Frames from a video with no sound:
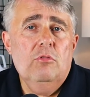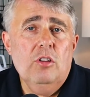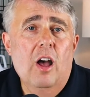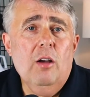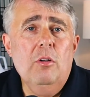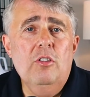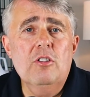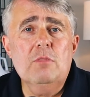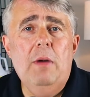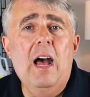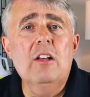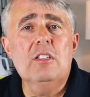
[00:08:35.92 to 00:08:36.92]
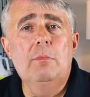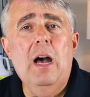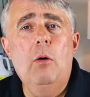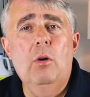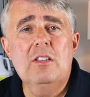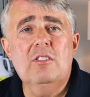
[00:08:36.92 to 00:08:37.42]
talk with your spouse
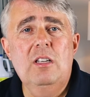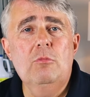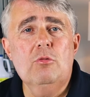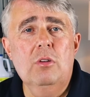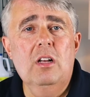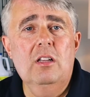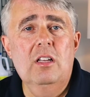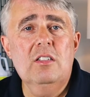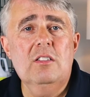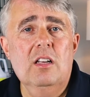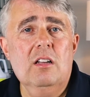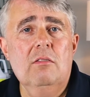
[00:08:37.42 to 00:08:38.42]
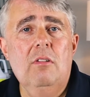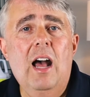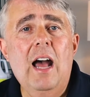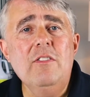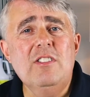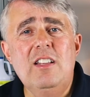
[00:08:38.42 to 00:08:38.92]
about what seems realistic.
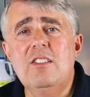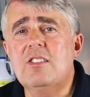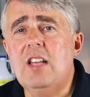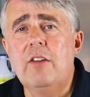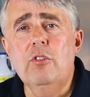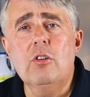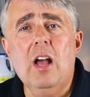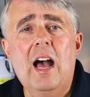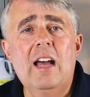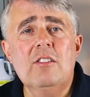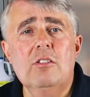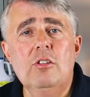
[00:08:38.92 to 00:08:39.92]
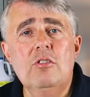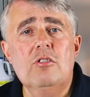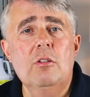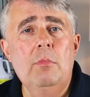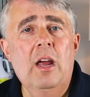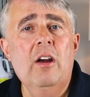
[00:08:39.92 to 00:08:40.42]
I've seen several guys lose
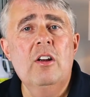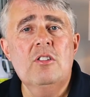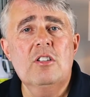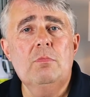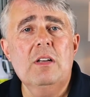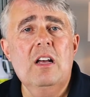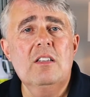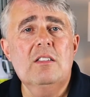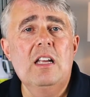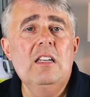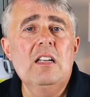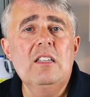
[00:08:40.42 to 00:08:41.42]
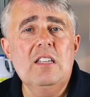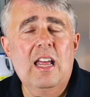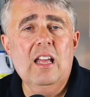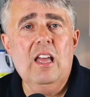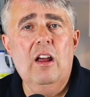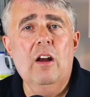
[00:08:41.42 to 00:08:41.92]
their marriages because they didn't
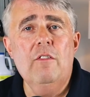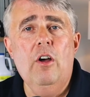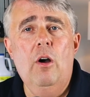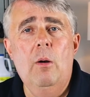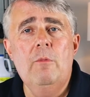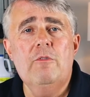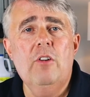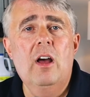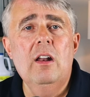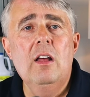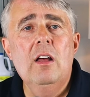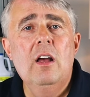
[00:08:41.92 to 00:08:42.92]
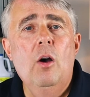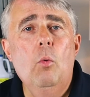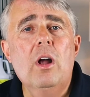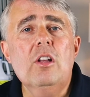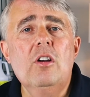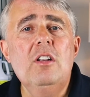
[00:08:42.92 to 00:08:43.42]
take care of the home front.
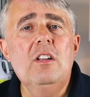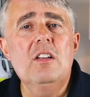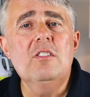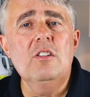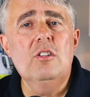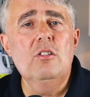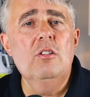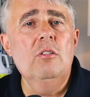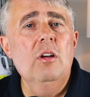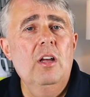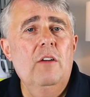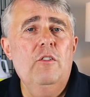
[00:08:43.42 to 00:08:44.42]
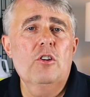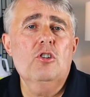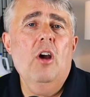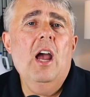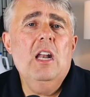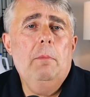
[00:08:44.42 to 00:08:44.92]
What good does it do if you're
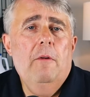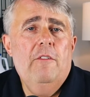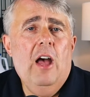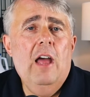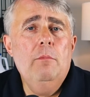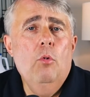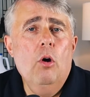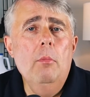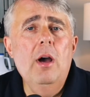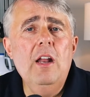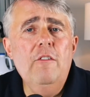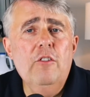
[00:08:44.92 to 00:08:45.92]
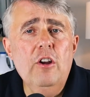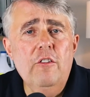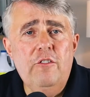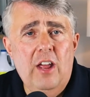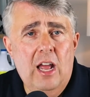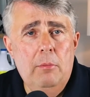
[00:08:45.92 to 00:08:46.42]
trying to provide more money for your
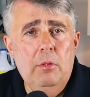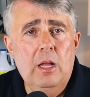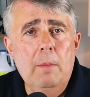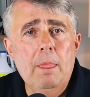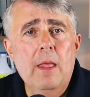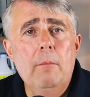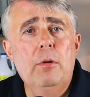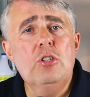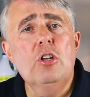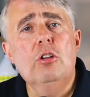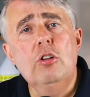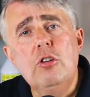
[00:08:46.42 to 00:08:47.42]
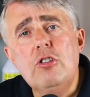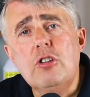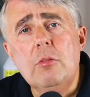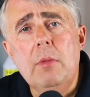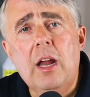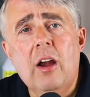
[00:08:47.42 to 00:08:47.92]
family, but you lose
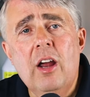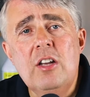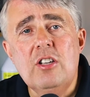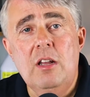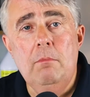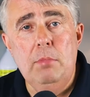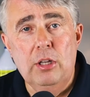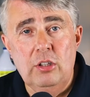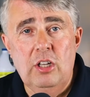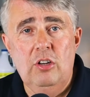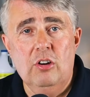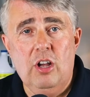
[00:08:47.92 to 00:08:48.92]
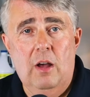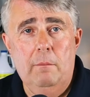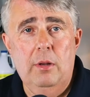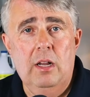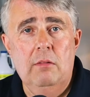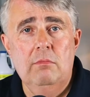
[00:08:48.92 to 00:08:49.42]
your marriage in building your
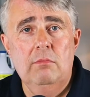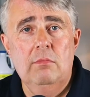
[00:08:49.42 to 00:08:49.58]
company?